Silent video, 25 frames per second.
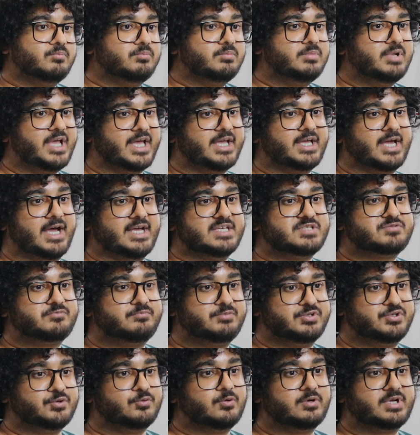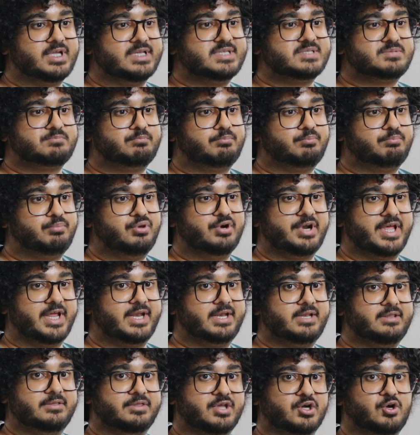Like, as Dawkins put
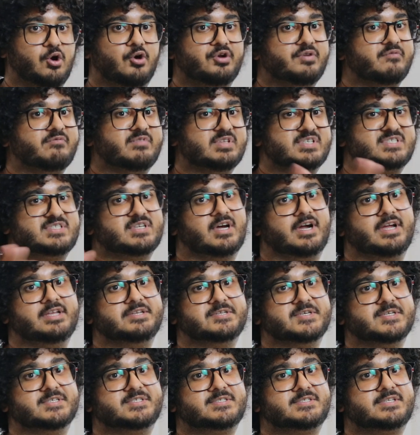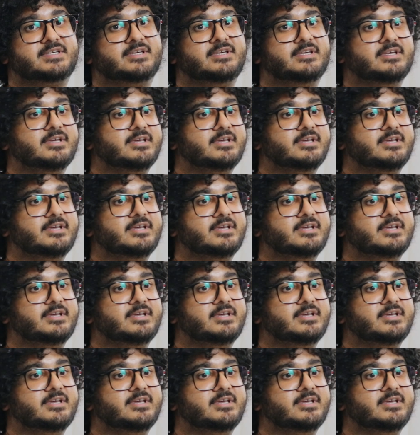it, the God of the scientist.